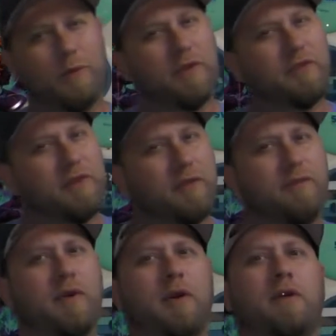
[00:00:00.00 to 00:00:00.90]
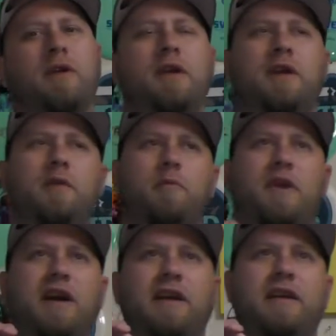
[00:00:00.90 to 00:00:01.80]
where it's gonna fall.
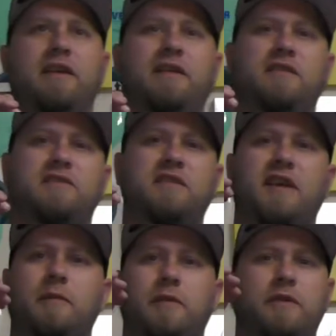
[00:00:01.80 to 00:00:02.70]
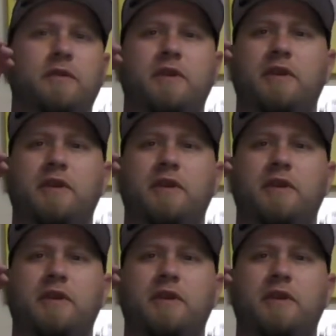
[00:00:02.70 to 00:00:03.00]
My slammer,